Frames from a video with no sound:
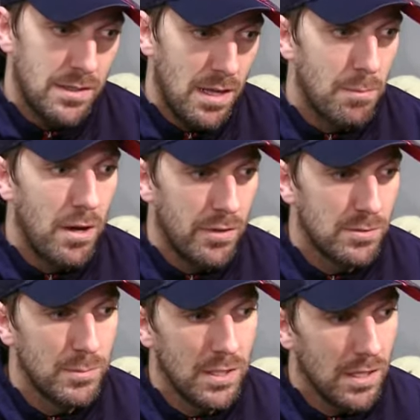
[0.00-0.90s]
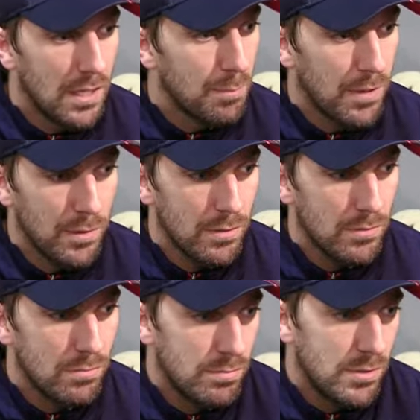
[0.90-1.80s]
that bothers me a lot, but,
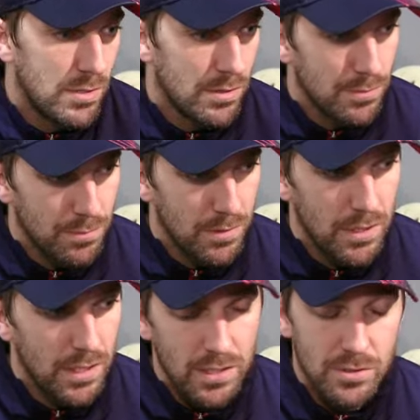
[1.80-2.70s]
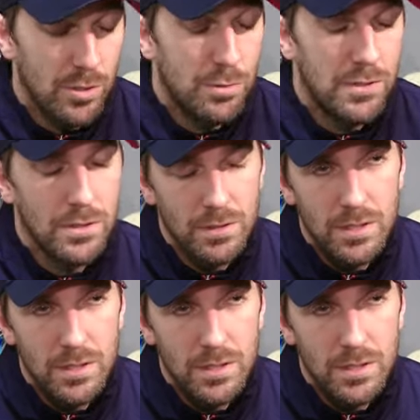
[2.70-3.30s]
you know, it's over.